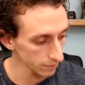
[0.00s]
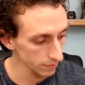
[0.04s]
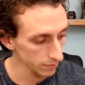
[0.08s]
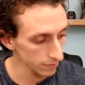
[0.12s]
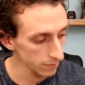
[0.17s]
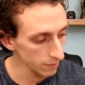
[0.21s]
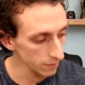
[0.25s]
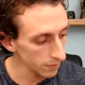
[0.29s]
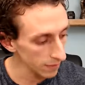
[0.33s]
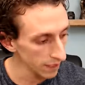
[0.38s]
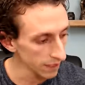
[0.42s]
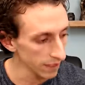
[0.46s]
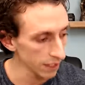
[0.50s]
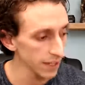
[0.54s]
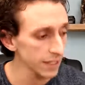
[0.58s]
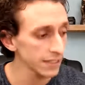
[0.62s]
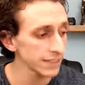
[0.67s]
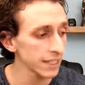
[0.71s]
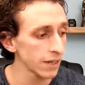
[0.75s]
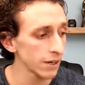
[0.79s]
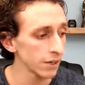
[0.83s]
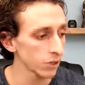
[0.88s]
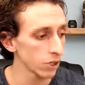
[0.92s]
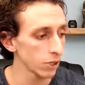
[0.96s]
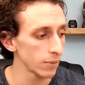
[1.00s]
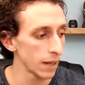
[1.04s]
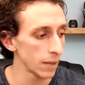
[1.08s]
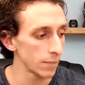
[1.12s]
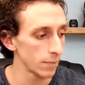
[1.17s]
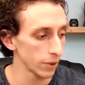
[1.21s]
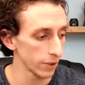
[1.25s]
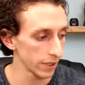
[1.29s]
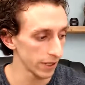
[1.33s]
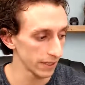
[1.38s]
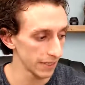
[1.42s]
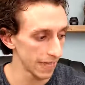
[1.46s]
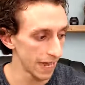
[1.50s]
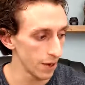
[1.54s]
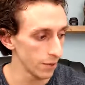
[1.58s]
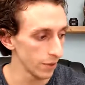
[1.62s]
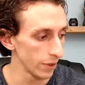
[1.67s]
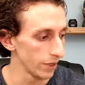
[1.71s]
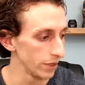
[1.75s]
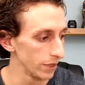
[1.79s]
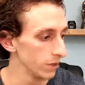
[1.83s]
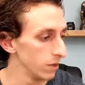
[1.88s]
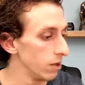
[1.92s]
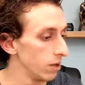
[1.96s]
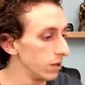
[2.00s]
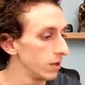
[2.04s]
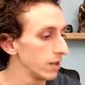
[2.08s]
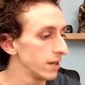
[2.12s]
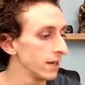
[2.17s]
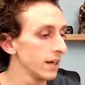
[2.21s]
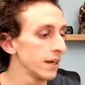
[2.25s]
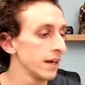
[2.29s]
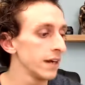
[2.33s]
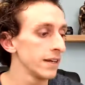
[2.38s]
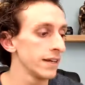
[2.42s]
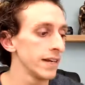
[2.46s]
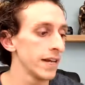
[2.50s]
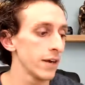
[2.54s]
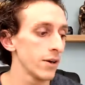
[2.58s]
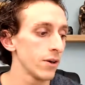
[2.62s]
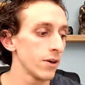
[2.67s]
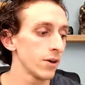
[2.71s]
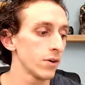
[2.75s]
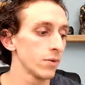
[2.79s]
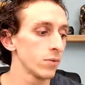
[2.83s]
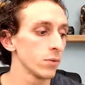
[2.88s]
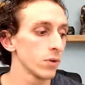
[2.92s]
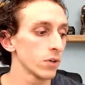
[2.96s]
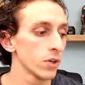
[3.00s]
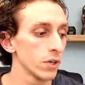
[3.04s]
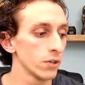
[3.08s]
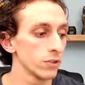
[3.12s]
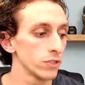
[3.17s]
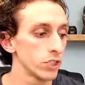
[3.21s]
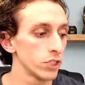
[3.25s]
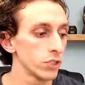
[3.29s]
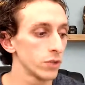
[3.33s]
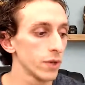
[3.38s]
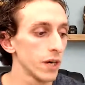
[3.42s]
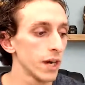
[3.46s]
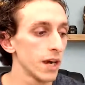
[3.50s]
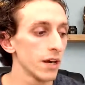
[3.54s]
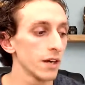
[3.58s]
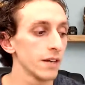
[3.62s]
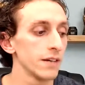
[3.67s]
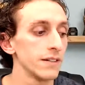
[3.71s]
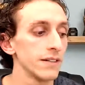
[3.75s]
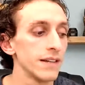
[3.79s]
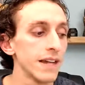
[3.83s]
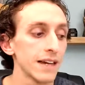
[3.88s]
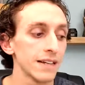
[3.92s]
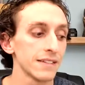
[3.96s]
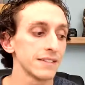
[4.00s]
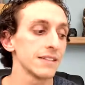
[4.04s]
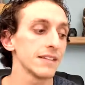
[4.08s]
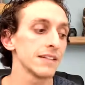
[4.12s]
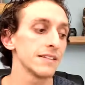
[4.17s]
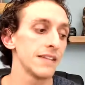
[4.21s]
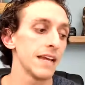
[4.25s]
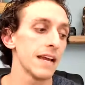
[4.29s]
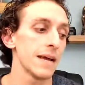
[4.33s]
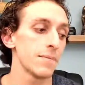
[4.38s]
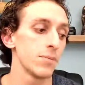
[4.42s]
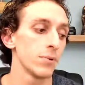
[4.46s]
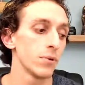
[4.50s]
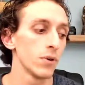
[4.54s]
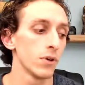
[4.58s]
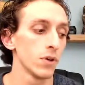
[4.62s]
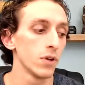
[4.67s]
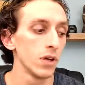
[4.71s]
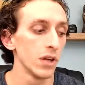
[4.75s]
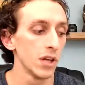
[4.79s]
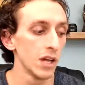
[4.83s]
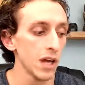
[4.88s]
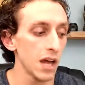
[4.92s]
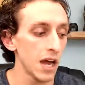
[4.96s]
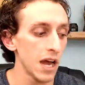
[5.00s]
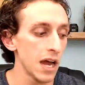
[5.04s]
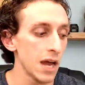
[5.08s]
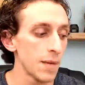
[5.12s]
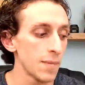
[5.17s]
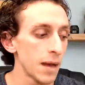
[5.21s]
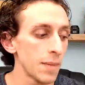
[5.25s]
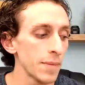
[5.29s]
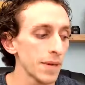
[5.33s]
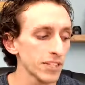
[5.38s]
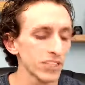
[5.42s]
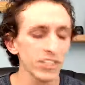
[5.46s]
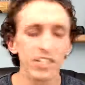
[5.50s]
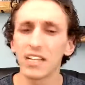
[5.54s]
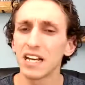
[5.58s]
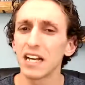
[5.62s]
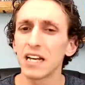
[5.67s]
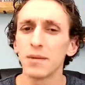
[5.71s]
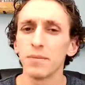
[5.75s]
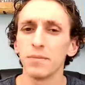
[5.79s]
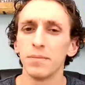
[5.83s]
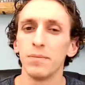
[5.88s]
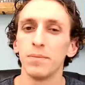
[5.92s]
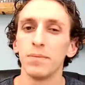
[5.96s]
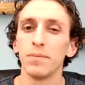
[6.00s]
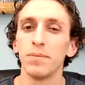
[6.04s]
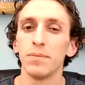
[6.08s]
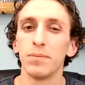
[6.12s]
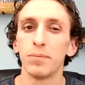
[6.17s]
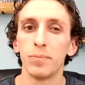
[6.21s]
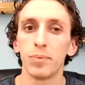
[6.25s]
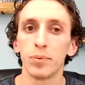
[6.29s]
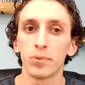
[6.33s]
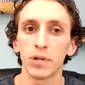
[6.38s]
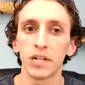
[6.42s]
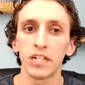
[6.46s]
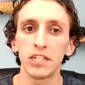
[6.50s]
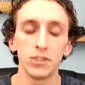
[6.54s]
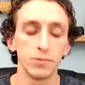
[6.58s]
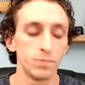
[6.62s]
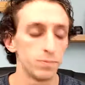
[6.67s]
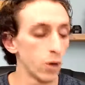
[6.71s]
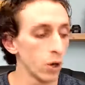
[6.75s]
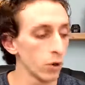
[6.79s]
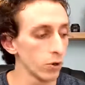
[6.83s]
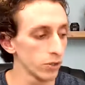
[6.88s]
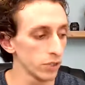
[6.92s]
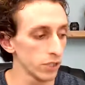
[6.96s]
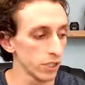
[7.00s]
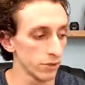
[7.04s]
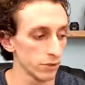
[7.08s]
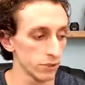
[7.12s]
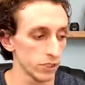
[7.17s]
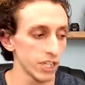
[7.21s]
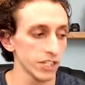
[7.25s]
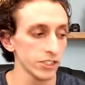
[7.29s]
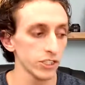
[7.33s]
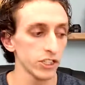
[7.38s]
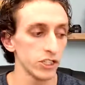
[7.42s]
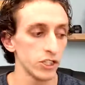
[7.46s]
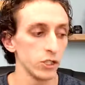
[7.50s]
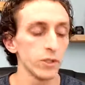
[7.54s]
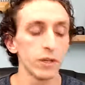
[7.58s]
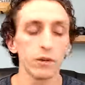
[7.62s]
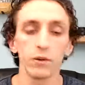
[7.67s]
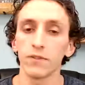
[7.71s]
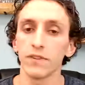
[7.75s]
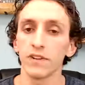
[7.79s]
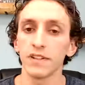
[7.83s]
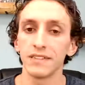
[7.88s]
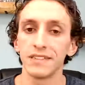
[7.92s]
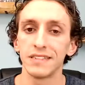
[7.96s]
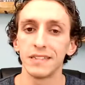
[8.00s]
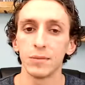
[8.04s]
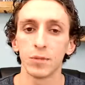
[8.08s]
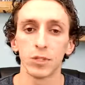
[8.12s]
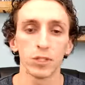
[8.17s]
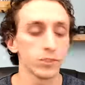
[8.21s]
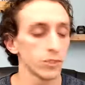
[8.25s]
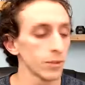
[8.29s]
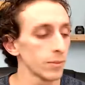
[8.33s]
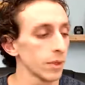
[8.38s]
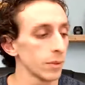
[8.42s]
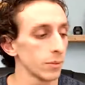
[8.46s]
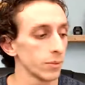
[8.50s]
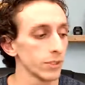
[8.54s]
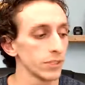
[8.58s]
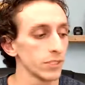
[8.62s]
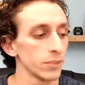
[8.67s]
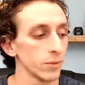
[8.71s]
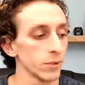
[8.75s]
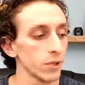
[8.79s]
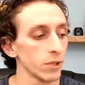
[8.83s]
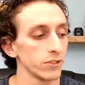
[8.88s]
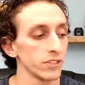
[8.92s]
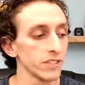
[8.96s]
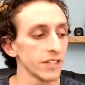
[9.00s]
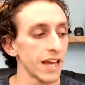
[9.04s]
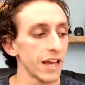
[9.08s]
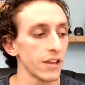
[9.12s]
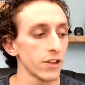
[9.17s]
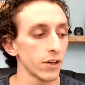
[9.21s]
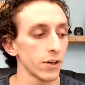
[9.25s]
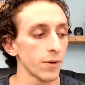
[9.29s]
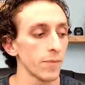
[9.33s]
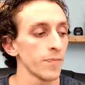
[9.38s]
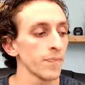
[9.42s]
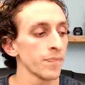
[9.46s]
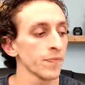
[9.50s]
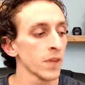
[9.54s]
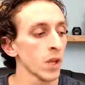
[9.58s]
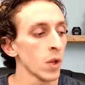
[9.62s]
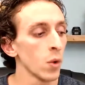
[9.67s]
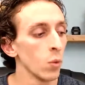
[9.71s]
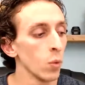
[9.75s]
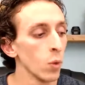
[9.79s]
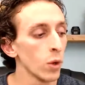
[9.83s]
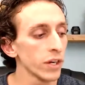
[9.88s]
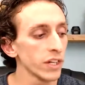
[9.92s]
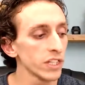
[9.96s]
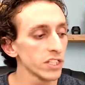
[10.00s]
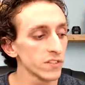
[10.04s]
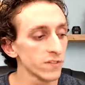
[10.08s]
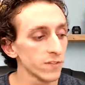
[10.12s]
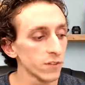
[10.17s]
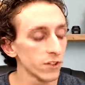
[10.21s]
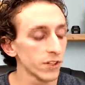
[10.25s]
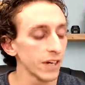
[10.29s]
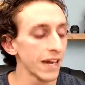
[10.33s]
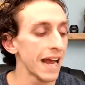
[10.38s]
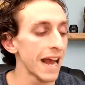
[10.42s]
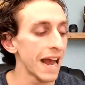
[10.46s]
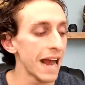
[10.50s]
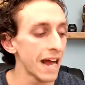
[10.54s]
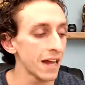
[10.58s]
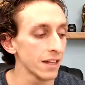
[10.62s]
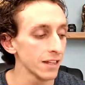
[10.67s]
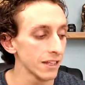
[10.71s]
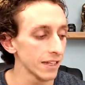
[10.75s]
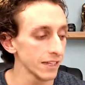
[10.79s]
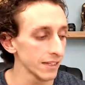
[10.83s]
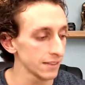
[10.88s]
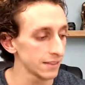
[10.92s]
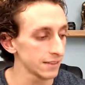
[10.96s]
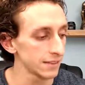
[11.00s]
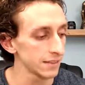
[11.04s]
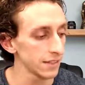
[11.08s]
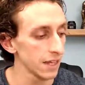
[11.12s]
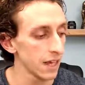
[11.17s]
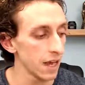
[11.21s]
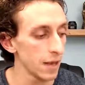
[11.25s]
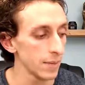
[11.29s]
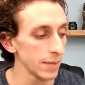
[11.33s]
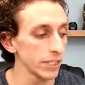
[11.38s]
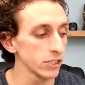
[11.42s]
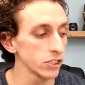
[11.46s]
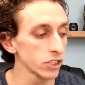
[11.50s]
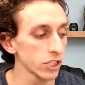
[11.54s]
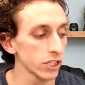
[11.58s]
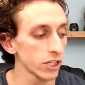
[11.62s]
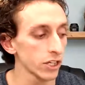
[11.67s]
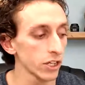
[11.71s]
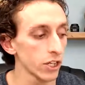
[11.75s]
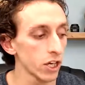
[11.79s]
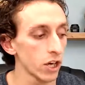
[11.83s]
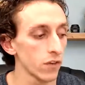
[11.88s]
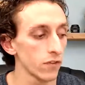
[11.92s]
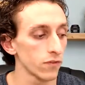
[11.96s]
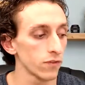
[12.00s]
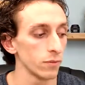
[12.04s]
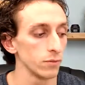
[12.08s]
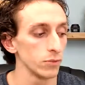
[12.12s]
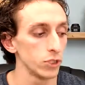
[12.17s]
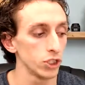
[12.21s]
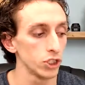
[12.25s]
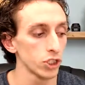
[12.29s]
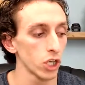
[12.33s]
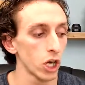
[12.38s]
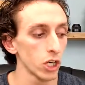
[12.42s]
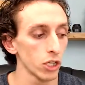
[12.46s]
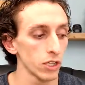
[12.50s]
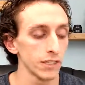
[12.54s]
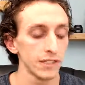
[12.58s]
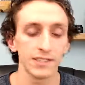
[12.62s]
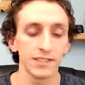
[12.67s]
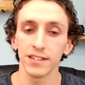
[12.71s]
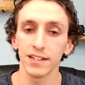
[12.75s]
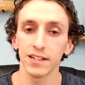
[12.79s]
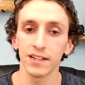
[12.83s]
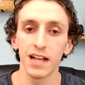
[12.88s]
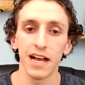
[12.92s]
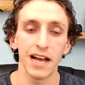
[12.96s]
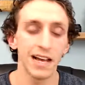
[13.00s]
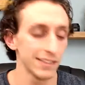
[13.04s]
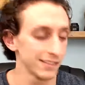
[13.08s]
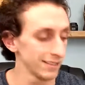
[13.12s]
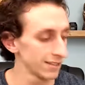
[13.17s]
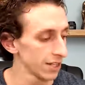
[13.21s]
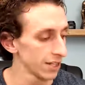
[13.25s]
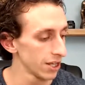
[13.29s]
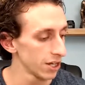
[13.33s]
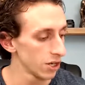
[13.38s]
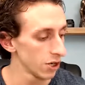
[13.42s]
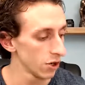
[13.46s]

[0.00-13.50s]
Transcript: Now that's how I'd go about booking that one. Now we'll go to our next example. I'm actually going to kind of bridge both. There was actually 2 that were very similar, so I'm going to bridge them close together. One is for Alex. He's looking to go from Charlotte to Glasgow.